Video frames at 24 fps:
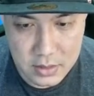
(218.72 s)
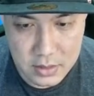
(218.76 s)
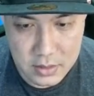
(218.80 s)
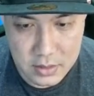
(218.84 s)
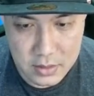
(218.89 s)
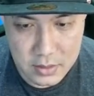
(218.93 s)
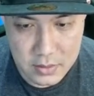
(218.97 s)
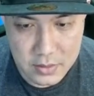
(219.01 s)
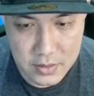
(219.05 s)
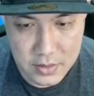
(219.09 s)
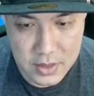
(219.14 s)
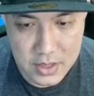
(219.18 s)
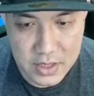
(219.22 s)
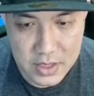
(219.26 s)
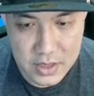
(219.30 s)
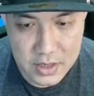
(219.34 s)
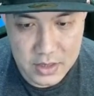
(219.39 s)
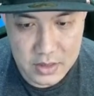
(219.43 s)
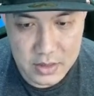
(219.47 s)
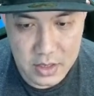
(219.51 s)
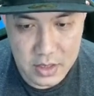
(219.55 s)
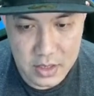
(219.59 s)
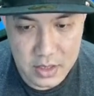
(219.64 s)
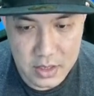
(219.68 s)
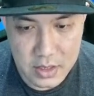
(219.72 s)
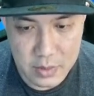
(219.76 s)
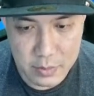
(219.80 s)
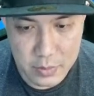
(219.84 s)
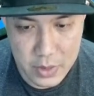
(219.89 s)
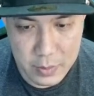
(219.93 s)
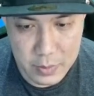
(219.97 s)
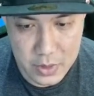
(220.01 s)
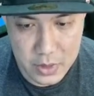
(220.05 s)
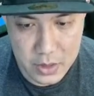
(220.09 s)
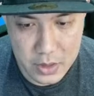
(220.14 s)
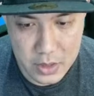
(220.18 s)
These are the
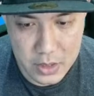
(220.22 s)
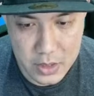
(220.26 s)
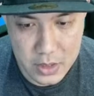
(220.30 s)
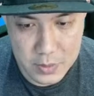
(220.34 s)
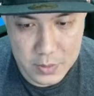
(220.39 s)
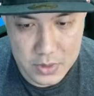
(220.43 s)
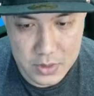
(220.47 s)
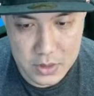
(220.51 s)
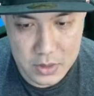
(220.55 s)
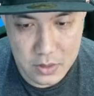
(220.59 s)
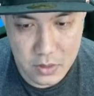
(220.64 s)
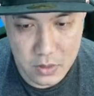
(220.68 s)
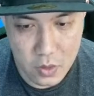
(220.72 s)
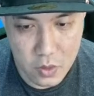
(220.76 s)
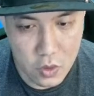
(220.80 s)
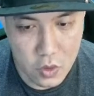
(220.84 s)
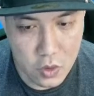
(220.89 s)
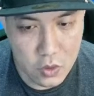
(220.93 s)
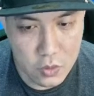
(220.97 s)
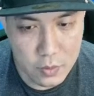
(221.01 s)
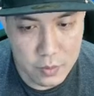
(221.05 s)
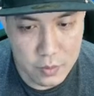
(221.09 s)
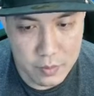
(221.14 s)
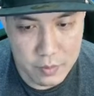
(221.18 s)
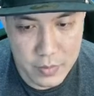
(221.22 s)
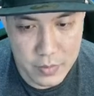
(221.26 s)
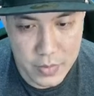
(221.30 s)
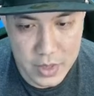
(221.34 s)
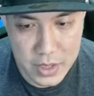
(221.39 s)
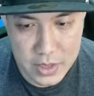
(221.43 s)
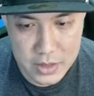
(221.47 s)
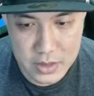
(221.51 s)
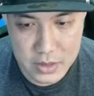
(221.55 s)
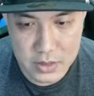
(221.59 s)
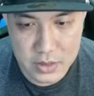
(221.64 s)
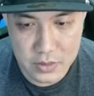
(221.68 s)
paper clips all
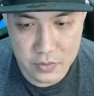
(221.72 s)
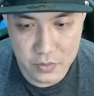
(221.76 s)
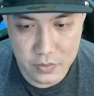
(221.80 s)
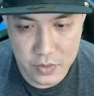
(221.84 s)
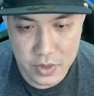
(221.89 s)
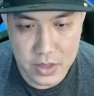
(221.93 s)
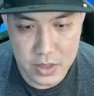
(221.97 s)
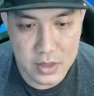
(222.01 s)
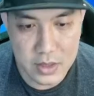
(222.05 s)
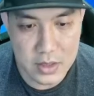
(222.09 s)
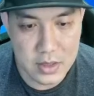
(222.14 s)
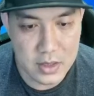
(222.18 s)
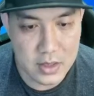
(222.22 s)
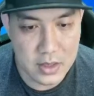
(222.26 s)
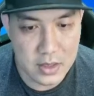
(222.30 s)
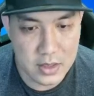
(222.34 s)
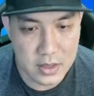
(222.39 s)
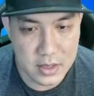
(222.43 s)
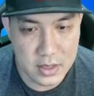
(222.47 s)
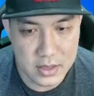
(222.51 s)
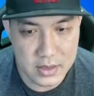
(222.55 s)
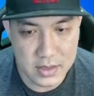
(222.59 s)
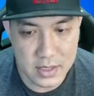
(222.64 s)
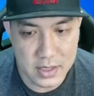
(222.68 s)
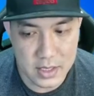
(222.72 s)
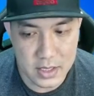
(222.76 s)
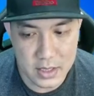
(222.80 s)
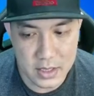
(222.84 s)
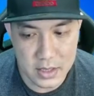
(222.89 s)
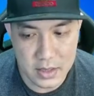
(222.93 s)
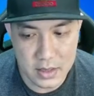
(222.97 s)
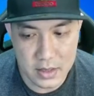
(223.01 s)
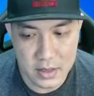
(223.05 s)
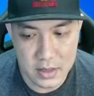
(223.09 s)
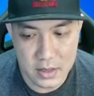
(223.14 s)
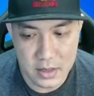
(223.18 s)
mixed with the
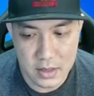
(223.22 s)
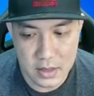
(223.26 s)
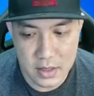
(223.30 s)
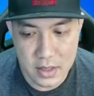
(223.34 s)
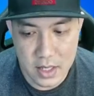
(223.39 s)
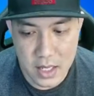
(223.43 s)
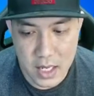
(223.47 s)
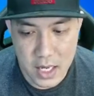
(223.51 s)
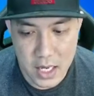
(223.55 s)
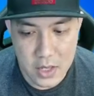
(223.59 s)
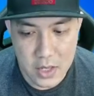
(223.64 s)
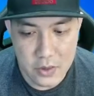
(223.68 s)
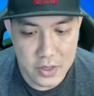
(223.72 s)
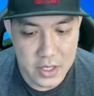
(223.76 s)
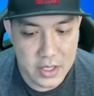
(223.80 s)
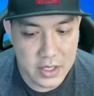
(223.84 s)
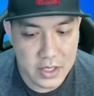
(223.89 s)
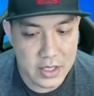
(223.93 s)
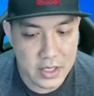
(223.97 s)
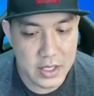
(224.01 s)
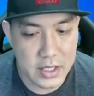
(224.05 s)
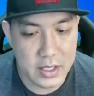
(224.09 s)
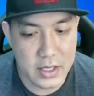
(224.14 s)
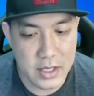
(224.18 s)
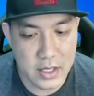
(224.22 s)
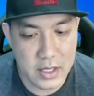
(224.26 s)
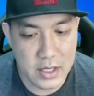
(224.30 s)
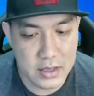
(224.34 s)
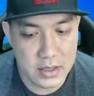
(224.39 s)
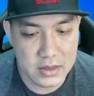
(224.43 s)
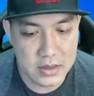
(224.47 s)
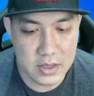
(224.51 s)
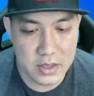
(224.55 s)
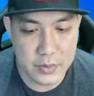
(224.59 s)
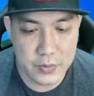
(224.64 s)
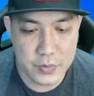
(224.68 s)
sand. How can
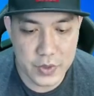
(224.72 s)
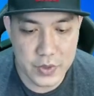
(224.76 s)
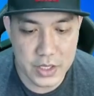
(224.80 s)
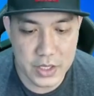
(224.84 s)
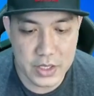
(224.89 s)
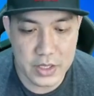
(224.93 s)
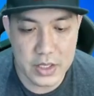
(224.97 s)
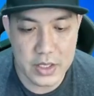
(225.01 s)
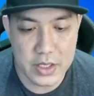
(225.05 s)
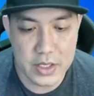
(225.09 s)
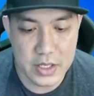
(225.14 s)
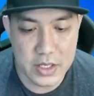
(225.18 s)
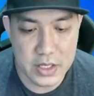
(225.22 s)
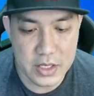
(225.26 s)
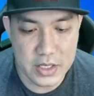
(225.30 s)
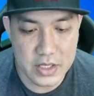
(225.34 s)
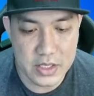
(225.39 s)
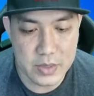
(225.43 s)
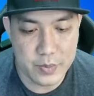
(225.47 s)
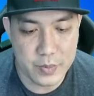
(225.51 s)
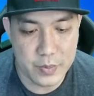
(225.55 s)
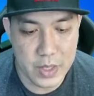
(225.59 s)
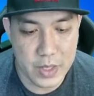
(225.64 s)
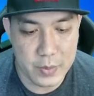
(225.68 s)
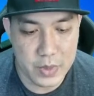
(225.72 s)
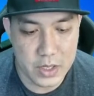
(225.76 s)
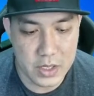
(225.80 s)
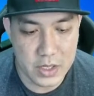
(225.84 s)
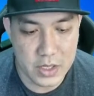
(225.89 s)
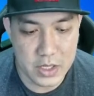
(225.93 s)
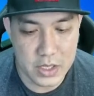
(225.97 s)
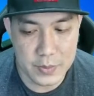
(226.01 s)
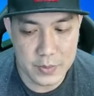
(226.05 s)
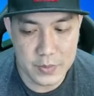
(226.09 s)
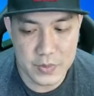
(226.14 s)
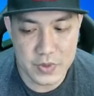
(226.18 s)
Kanang separate his paper
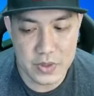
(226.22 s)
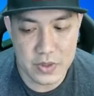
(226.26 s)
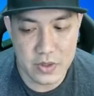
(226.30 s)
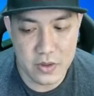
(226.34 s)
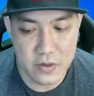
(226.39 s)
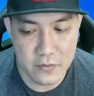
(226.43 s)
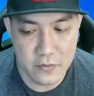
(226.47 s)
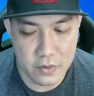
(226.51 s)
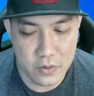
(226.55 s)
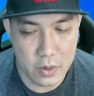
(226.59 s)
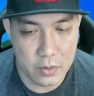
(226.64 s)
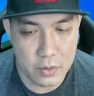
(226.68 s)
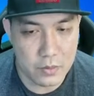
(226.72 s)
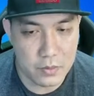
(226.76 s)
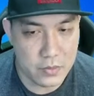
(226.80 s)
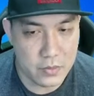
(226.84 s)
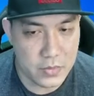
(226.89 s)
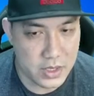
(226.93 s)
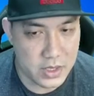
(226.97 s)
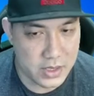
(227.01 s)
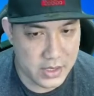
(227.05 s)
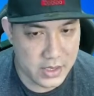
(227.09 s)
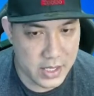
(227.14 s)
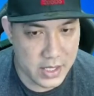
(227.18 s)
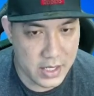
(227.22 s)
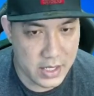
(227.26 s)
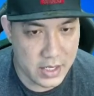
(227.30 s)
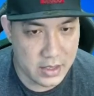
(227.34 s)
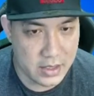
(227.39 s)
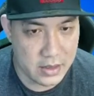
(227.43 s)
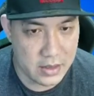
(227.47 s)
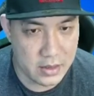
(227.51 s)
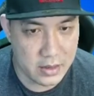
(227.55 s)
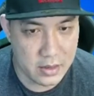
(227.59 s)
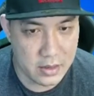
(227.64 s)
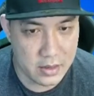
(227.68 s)
clips from the sand?
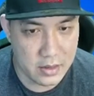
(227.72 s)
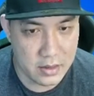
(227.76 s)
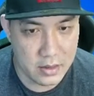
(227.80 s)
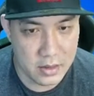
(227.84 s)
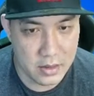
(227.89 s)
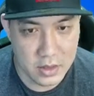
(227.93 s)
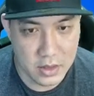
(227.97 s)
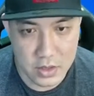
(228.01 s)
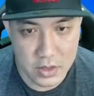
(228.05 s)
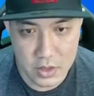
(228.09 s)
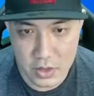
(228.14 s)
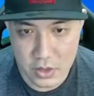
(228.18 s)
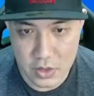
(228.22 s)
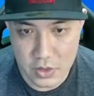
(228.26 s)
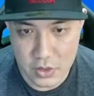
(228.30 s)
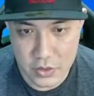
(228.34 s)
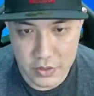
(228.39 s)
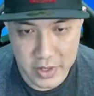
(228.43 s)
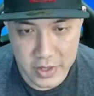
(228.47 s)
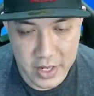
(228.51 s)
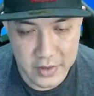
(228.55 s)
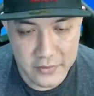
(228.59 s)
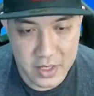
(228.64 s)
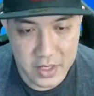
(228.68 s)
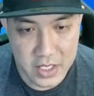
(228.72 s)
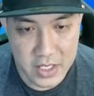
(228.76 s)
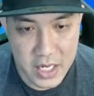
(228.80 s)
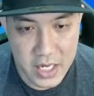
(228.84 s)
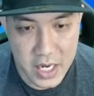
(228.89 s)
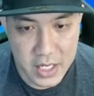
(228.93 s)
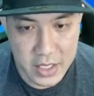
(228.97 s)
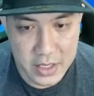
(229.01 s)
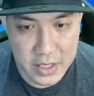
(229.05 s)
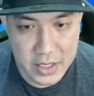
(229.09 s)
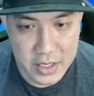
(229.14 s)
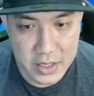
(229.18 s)
Do you have any
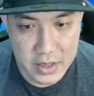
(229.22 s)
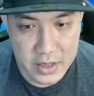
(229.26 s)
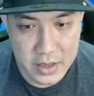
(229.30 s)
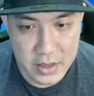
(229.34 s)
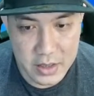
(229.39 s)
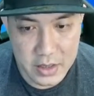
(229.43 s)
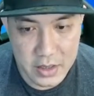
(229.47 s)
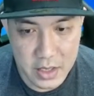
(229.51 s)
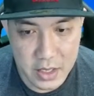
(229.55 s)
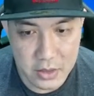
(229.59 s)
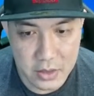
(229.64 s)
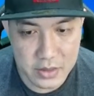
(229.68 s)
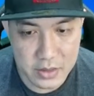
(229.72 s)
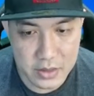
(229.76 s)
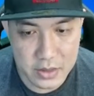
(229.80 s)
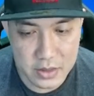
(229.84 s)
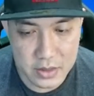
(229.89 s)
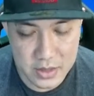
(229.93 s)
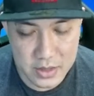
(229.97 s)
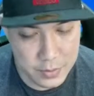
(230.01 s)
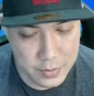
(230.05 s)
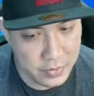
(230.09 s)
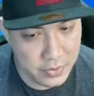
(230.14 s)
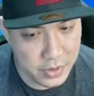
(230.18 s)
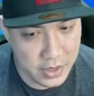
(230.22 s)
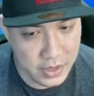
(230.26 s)
idea how to separate